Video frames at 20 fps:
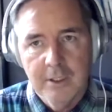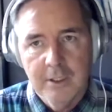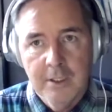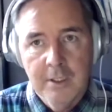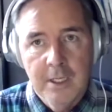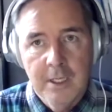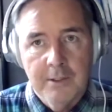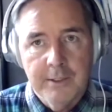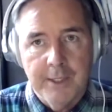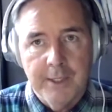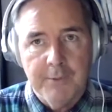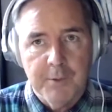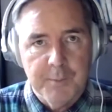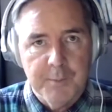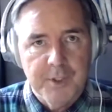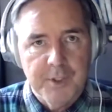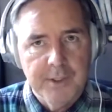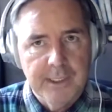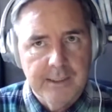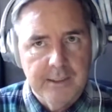They were
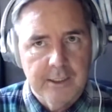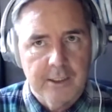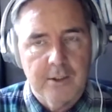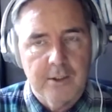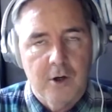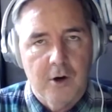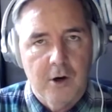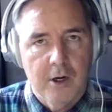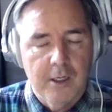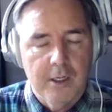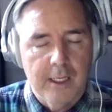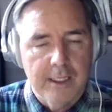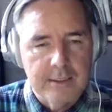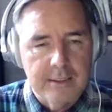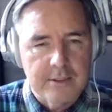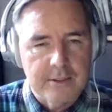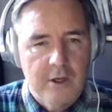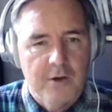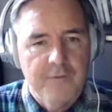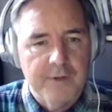building the card and
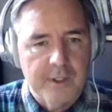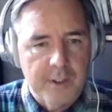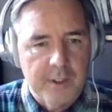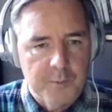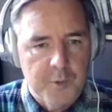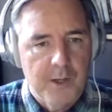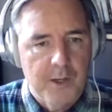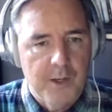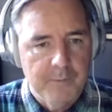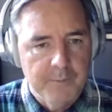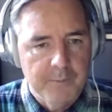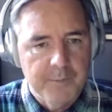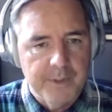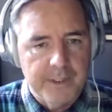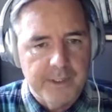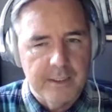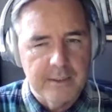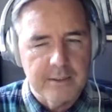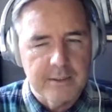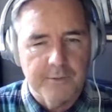solving a problem because
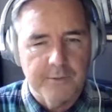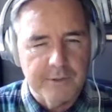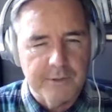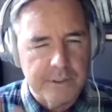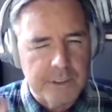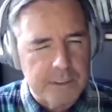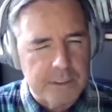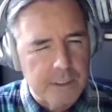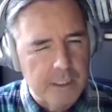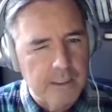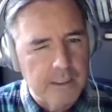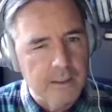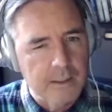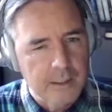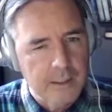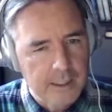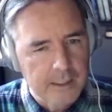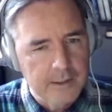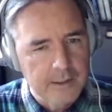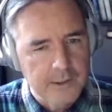there was this thing in
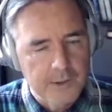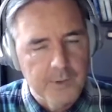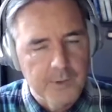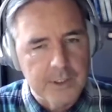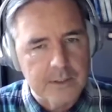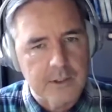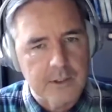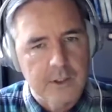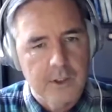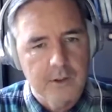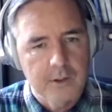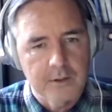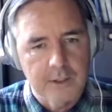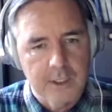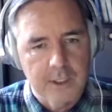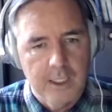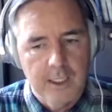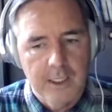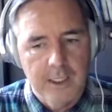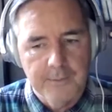the US called
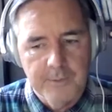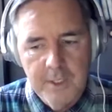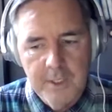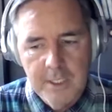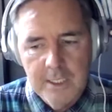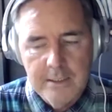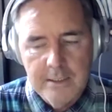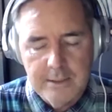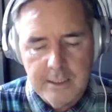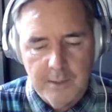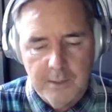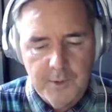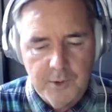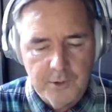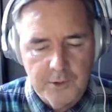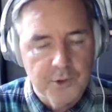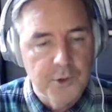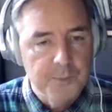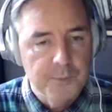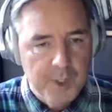double
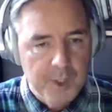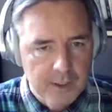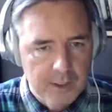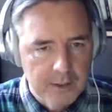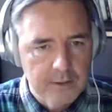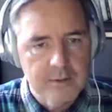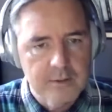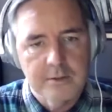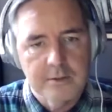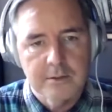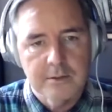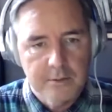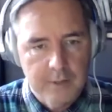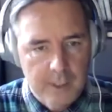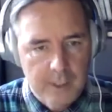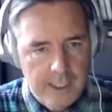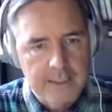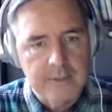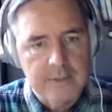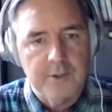coupons. And
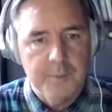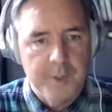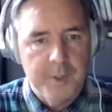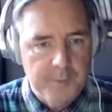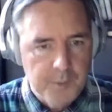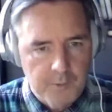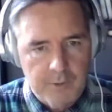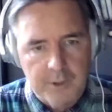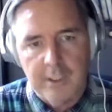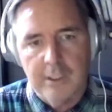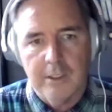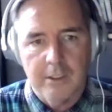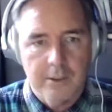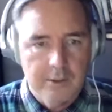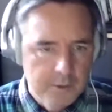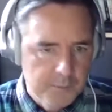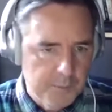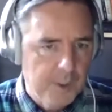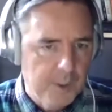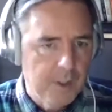so people were cutting
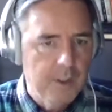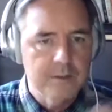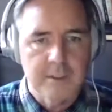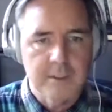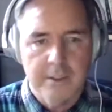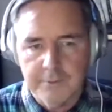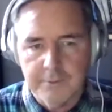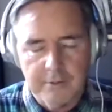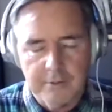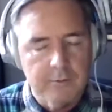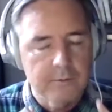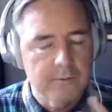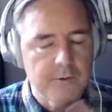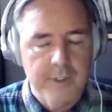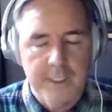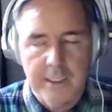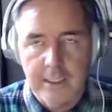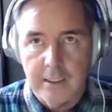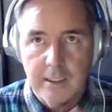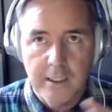coupons, and it
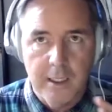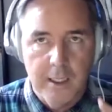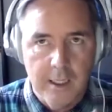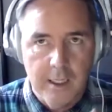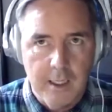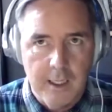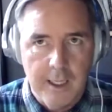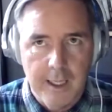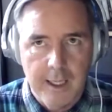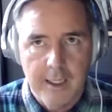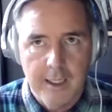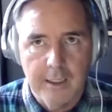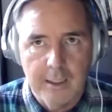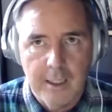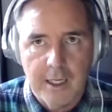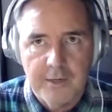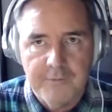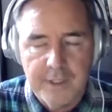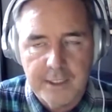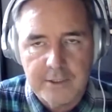created a lot of
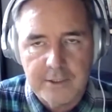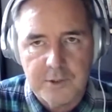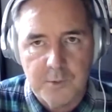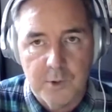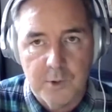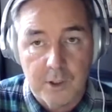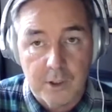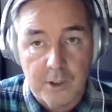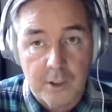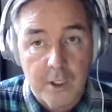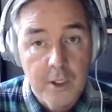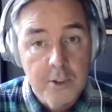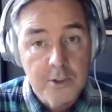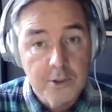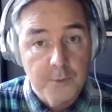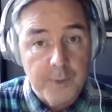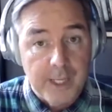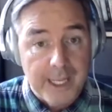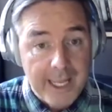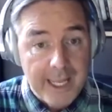extra work. So
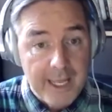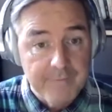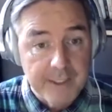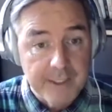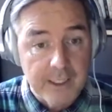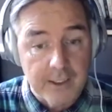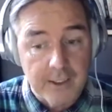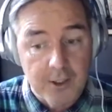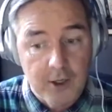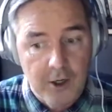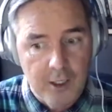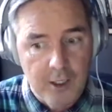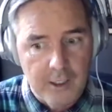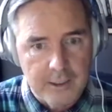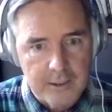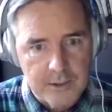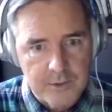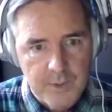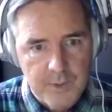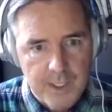by having a card and
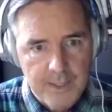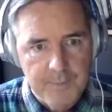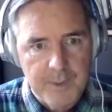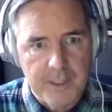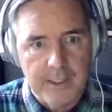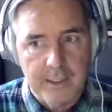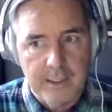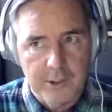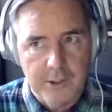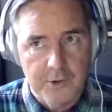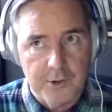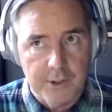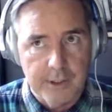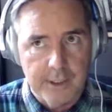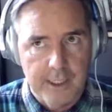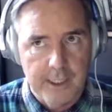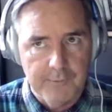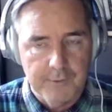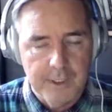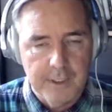swiping it, you could get
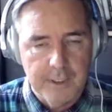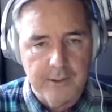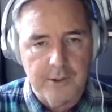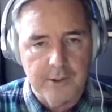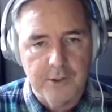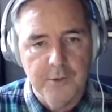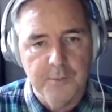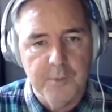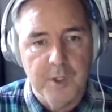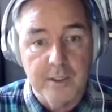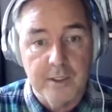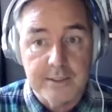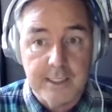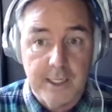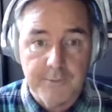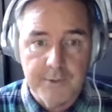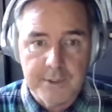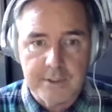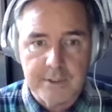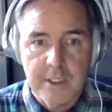rid of the coupons. That
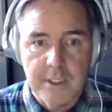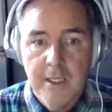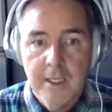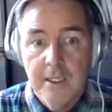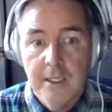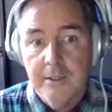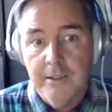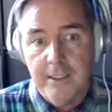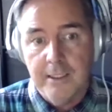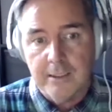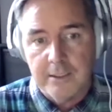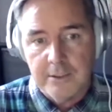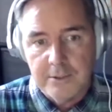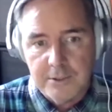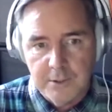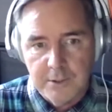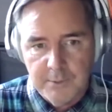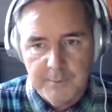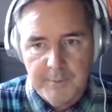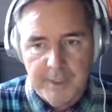was the consumer
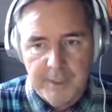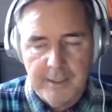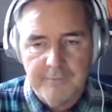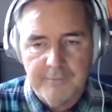benefit.